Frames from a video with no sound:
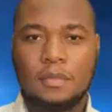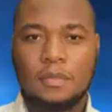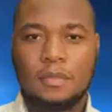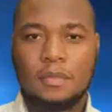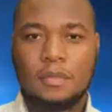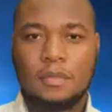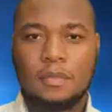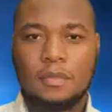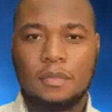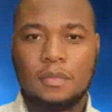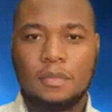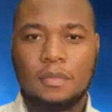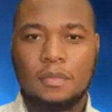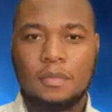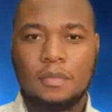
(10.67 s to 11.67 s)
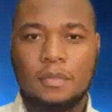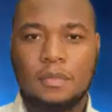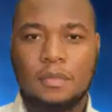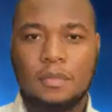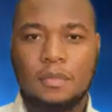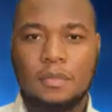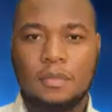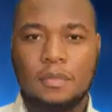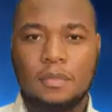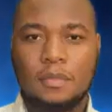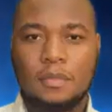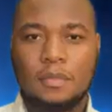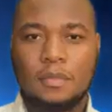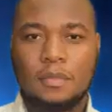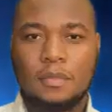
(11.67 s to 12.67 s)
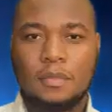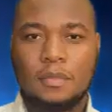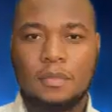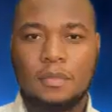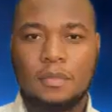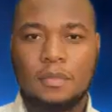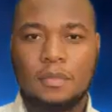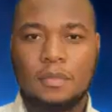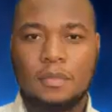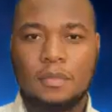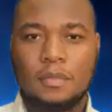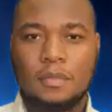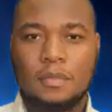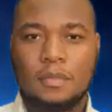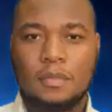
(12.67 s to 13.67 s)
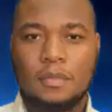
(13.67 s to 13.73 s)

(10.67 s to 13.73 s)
Nothing is said.